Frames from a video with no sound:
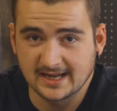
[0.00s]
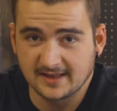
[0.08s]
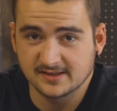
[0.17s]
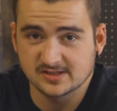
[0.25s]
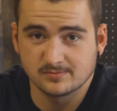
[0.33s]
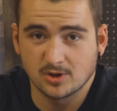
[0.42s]

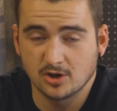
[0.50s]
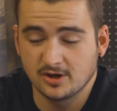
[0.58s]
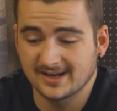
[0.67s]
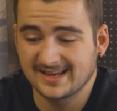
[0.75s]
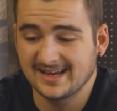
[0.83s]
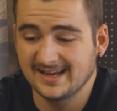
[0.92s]
Now, this
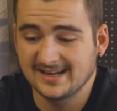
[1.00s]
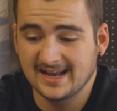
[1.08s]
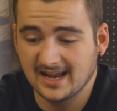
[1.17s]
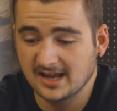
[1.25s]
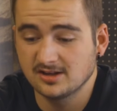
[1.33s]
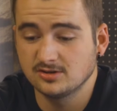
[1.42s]
motor can
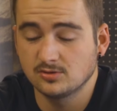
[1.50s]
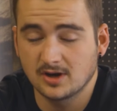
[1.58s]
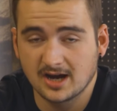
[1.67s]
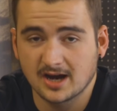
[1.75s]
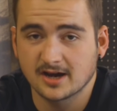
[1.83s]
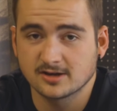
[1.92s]
handle
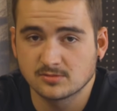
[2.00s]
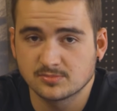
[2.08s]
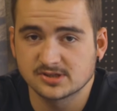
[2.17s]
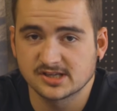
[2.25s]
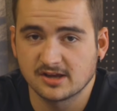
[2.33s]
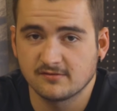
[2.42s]

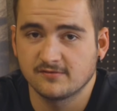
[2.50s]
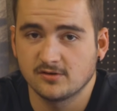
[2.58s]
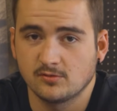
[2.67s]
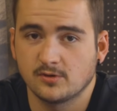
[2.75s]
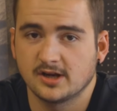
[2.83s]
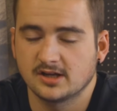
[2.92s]
100%
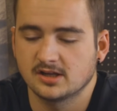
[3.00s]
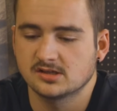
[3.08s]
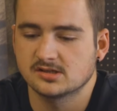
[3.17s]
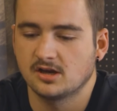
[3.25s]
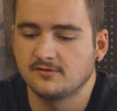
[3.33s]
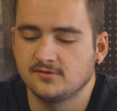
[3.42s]
field weakening.
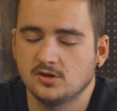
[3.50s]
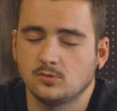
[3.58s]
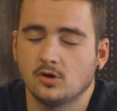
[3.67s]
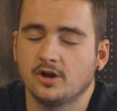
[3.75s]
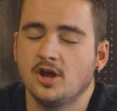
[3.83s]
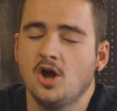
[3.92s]
So if you
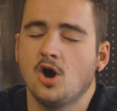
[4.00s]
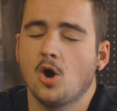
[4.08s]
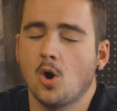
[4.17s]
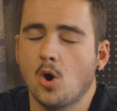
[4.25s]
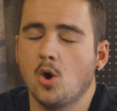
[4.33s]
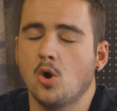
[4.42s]
want
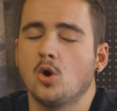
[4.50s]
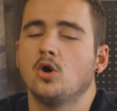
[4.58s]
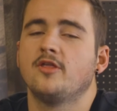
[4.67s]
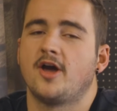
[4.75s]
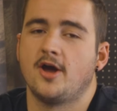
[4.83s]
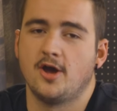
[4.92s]

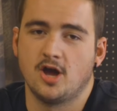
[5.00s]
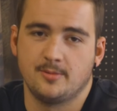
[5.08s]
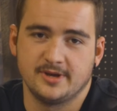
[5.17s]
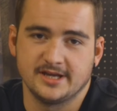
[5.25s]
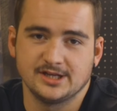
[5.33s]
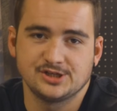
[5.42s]
all the
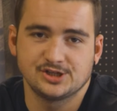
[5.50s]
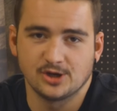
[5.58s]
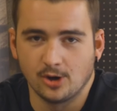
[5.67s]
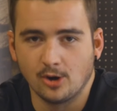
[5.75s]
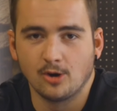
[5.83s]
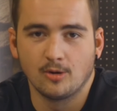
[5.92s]
herbage,
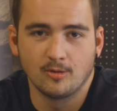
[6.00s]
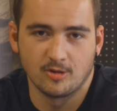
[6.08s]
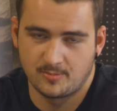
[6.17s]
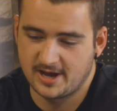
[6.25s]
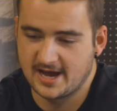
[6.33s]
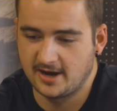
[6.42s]
all
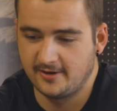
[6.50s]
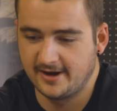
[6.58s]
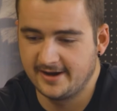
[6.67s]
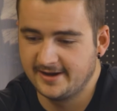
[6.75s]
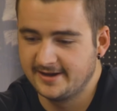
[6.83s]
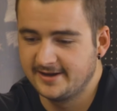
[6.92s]
the
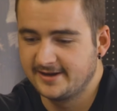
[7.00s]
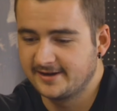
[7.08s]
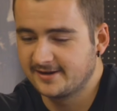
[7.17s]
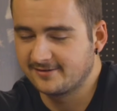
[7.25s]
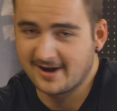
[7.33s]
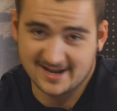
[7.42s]
power,
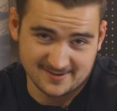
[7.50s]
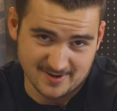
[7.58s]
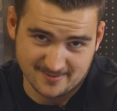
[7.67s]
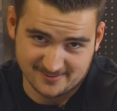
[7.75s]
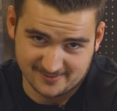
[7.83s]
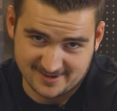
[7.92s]
crank him
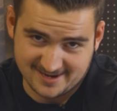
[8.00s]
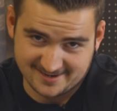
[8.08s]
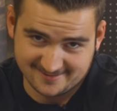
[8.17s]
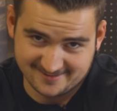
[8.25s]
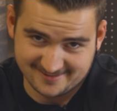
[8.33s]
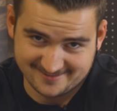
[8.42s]
up to
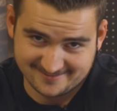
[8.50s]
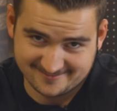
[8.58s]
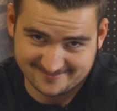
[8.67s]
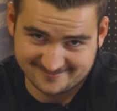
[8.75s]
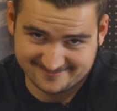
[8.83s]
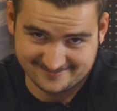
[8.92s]
100,
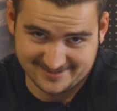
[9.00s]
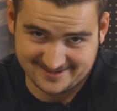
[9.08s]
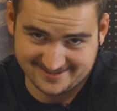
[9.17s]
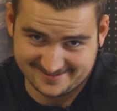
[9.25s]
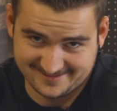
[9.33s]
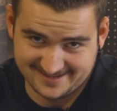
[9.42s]

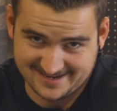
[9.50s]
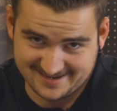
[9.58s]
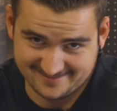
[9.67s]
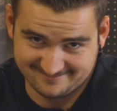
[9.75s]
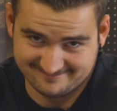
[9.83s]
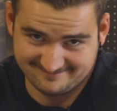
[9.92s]
but you
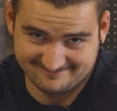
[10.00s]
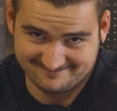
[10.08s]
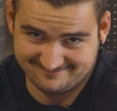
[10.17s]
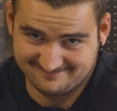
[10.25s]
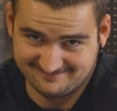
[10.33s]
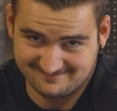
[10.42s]
know,
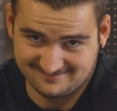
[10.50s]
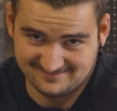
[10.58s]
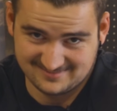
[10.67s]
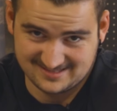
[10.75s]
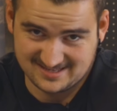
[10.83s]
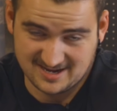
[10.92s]

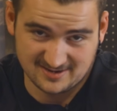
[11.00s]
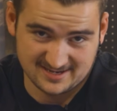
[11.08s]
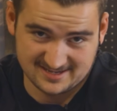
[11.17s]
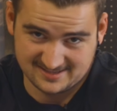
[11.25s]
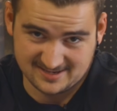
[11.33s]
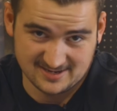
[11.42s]

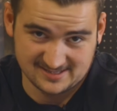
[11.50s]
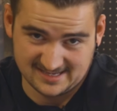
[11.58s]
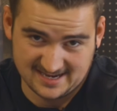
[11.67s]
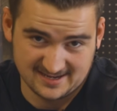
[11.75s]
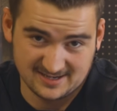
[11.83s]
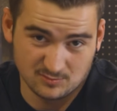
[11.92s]
don't
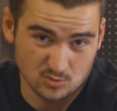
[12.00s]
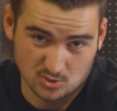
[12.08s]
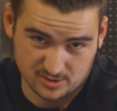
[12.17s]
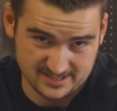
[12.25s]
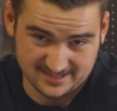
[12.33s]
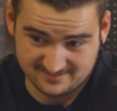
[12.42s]
say I didn't
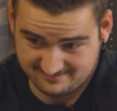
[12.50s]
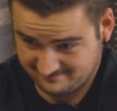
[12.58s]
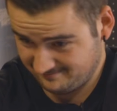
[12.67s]
warn you.